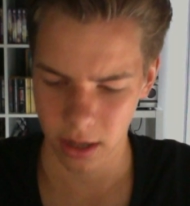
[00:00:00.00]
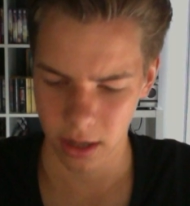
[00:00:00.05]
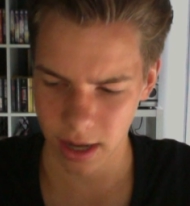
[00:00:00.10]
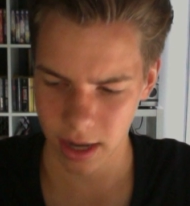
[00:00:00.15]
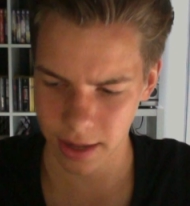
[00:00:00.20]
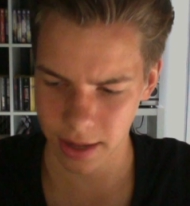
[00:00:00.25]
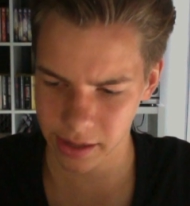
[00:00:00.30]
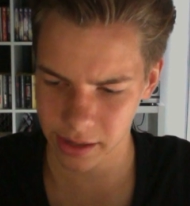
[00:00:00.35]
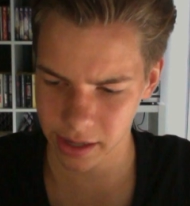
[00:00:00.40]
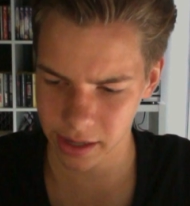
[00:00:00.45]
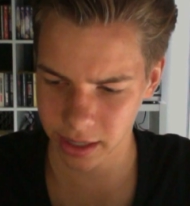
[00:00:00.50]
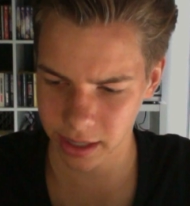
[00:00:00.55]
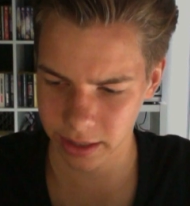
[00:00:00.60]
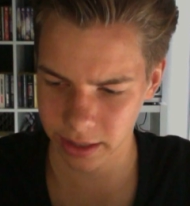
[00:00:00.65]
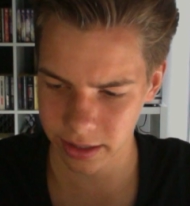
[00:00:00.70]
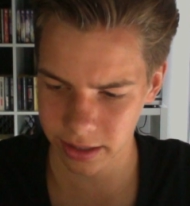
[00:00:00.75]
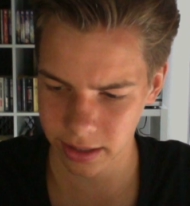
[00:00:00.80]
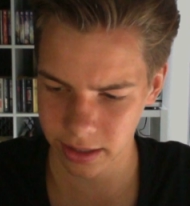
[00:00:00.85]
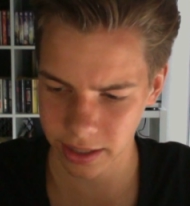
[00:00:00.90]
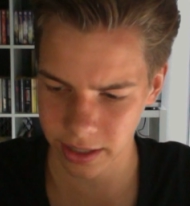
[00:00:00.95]
I think
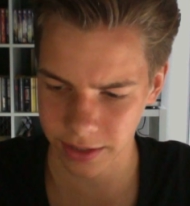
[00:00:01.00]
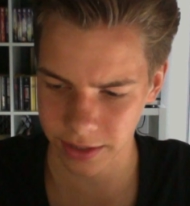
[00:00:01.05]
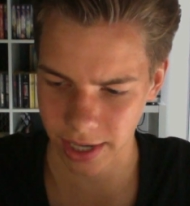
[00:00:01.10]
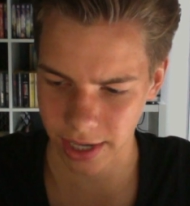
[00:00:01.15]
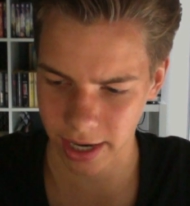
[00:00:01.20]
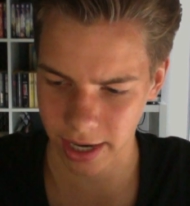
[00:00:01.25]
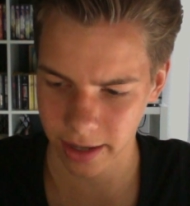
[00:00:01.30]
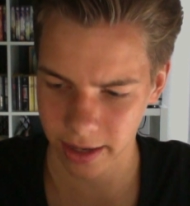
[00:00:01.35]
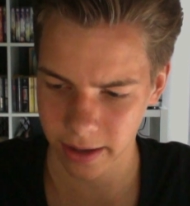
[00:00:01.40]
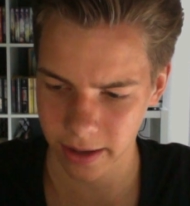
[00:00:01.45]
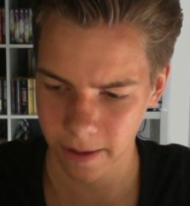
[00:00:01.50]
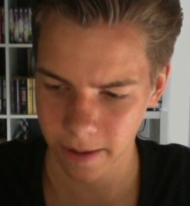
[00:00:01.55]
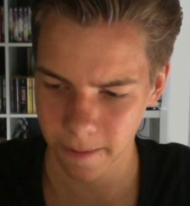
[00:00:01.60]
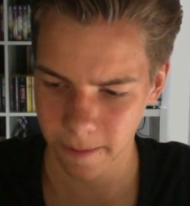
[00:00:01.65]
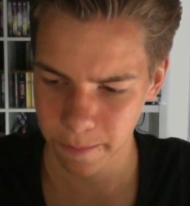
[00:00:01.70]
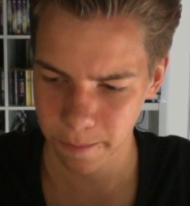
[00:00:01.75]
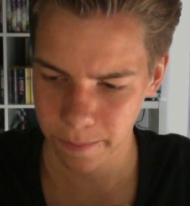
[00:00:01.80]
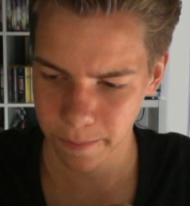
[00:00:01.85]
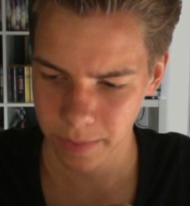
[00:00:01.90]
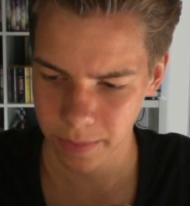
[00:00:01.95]
it's like
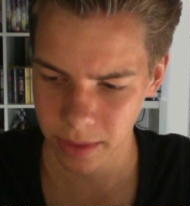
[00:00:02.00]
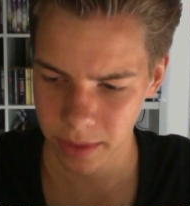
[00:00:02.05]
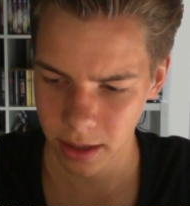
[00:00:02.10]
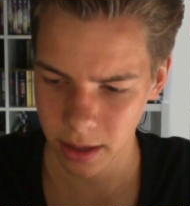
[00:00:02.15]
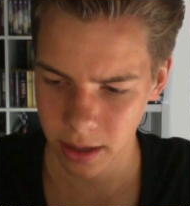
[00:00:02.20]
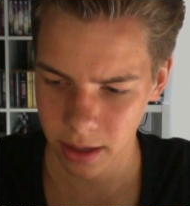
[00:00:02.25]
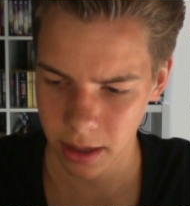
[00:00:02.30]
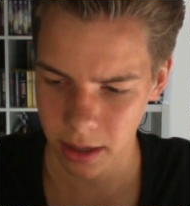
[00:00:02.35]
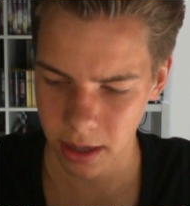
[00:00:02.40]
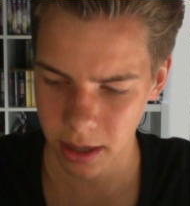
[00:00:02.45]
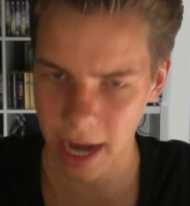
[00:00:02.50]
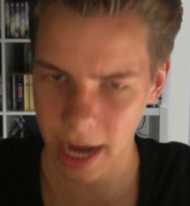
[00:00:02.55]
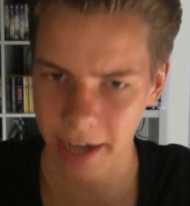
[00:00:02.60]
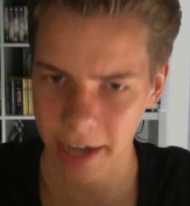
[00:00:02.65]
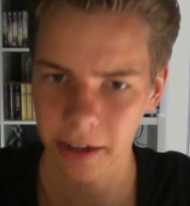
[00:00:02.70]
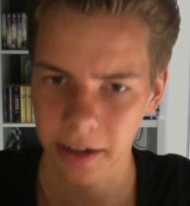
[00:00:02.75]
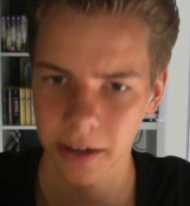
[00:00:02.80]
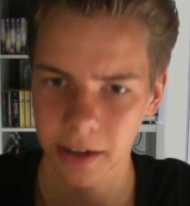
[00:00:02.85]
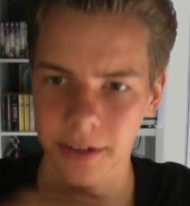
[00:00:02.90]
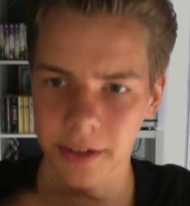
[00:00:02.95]

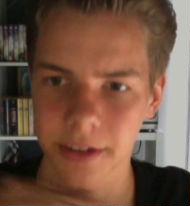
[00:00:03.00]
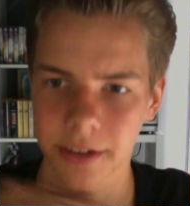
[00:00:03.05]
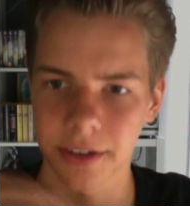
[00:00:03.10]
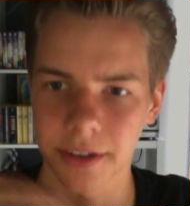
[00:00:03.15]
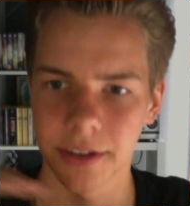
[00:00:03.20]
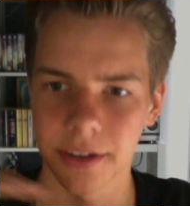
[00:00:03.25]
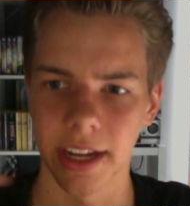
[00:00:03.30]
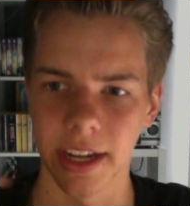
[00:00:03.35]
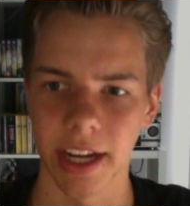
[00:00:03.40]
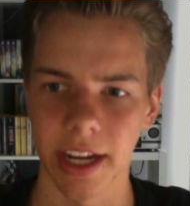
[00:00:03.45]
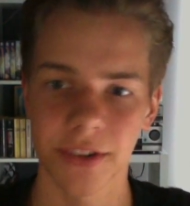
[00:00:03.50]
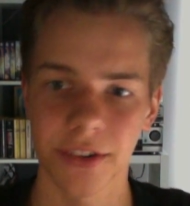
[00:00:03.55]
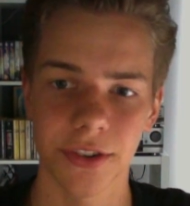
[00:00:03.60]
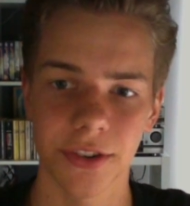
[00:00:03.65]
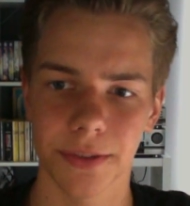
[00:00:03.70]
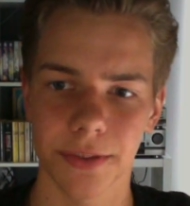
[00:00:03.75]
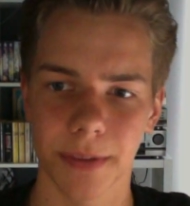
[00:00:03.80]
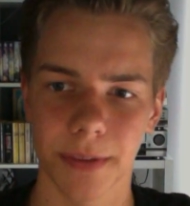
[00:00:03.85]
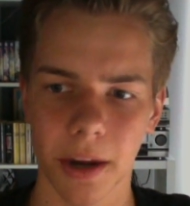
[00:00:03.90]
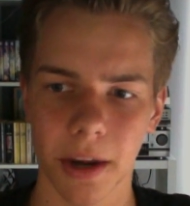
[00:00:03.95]
either The
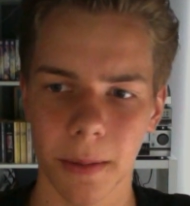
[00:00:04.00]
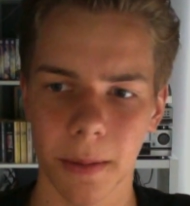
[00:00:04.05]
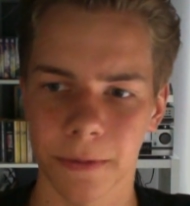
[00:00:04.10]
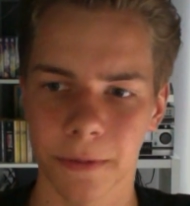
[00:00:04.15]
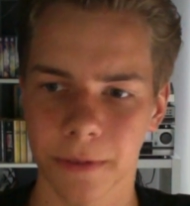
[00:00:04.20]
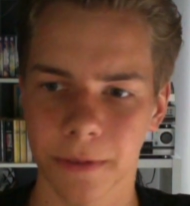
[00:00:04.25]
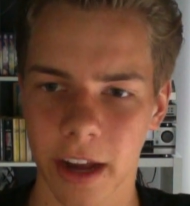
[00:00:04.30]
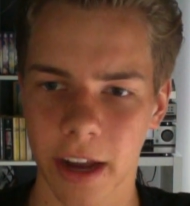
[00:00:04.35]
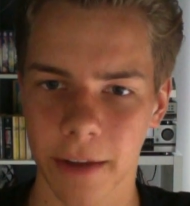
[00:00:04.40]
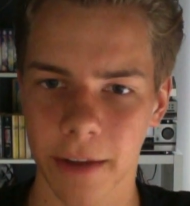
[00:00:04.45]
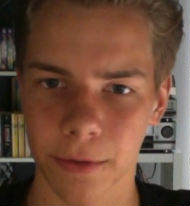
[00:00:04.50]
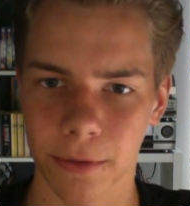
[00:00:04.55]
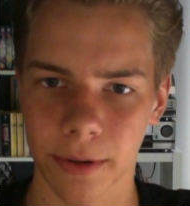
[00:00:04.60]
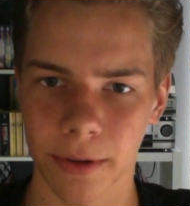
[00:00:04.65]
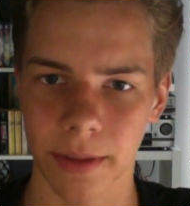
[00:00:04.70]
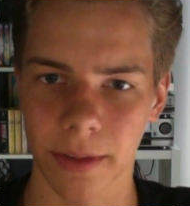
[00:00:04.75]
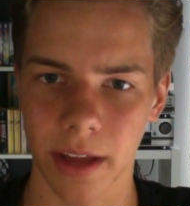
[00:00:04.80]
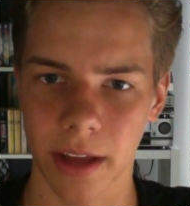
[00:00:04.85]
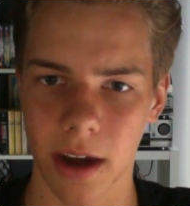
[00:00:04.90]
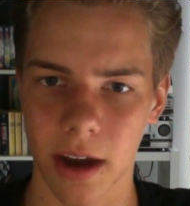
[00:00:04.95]
Hitcher's my number five or The
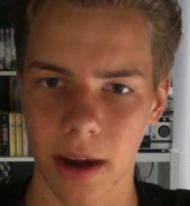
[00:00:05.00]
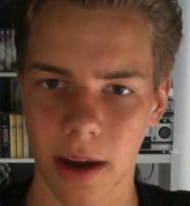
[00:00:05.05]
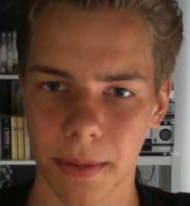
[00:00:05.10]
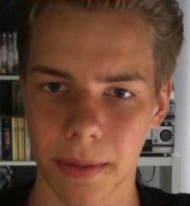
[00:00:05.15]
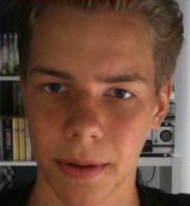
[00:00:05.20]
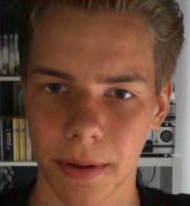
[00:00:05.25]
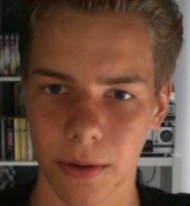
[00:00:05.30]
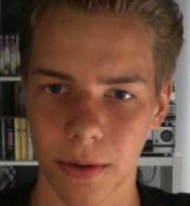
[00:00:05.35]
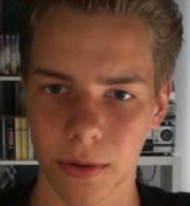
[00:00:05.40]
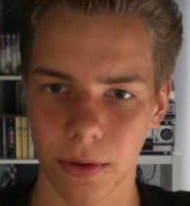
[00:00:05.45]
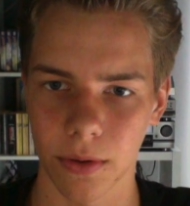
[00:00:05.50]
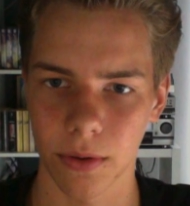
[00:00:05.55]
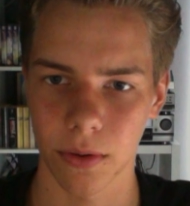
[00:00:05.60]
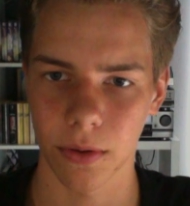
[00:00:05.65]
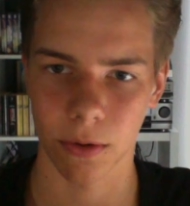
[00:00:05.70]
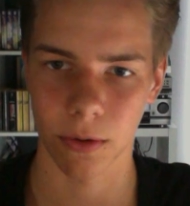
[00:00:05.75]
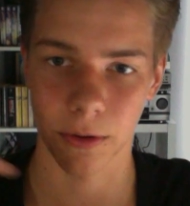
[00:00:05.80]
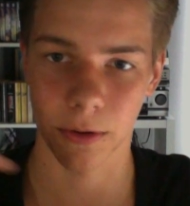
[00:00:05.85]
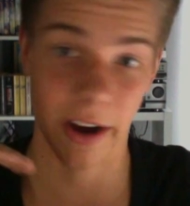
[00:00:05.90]
Blob, or